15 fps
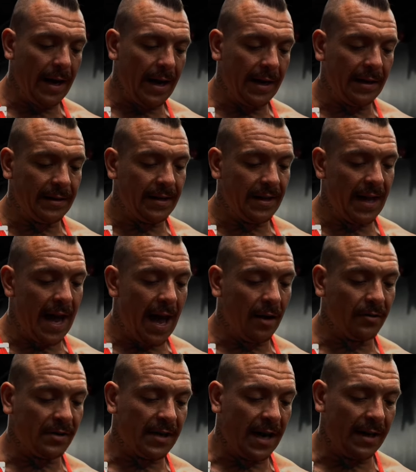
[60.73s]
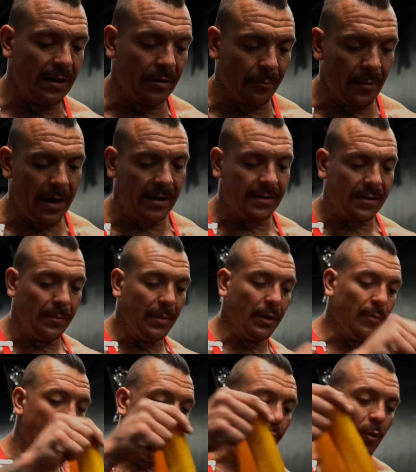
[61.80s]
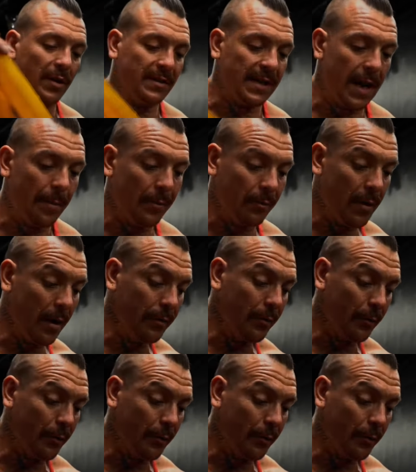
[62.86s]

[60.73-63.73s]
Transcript: and to the outside of the wrist. I'm gonna wrap one time around the